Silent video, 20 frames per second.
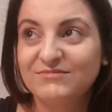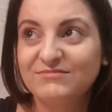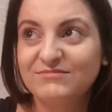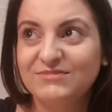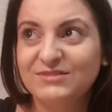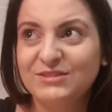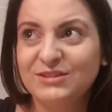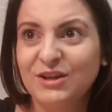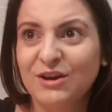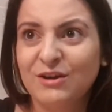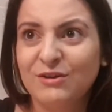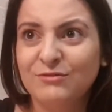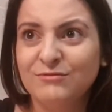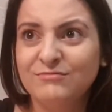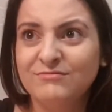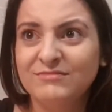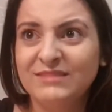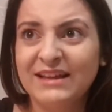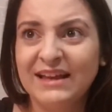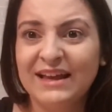So
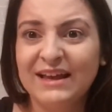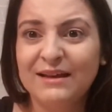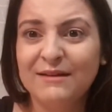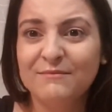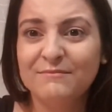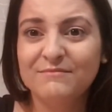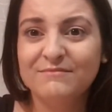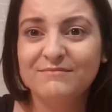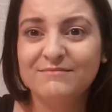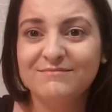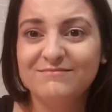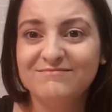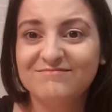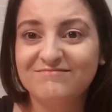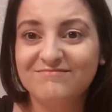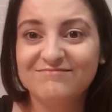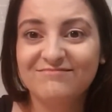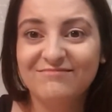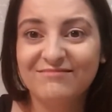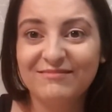yeah,
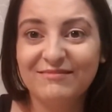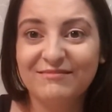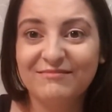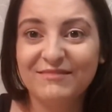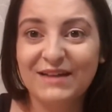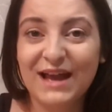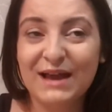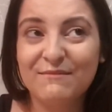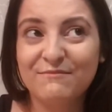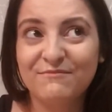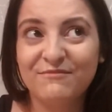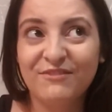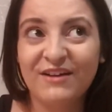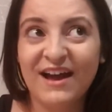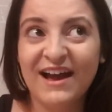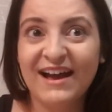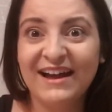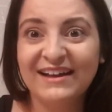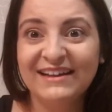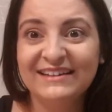I'm
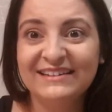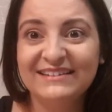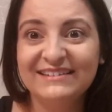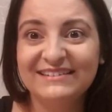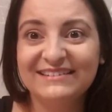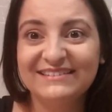fine.